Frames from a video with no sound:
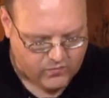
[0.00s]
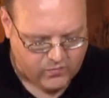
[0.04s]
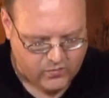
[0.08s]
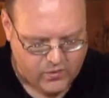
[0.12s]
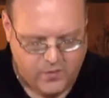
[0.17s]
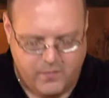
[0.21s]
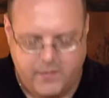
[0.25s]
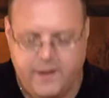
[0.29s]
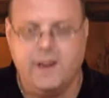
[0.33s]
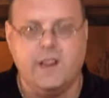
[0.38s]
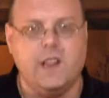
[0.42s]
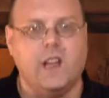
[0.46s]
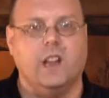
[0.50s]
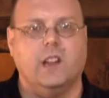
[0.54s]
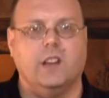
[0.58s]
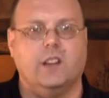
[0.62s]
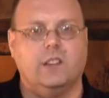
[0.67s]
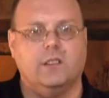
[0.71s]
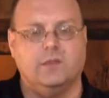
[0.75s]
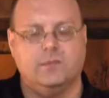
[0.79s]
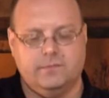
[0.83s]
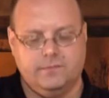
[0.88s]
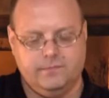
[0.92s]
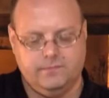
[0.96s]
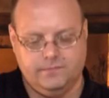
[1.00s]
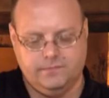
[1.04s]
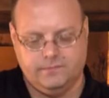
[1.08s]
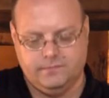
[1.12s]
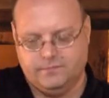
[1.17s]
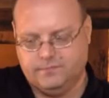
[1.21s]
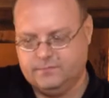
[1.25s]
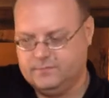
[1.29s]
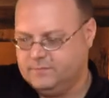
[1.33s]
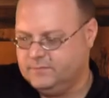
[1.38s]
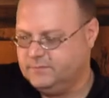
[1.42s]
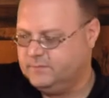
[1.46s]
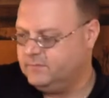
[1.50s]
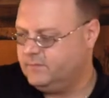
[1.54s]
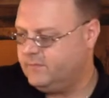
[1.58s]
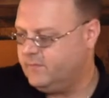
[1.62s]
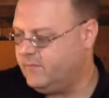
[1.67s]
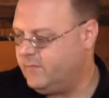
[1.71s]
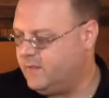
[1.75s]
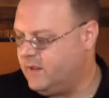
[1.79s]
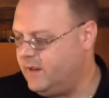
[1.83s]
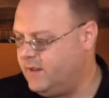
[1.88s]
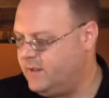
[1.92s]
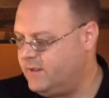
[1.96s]
ruby color.
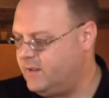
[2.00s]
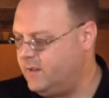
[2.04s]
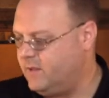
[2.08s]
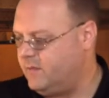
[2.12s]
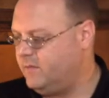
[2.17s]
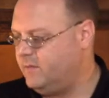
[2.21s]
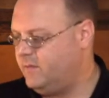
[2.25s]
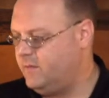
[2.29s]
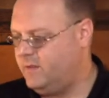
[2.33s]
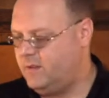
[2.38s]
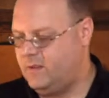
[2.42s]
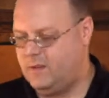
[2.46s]
All right, so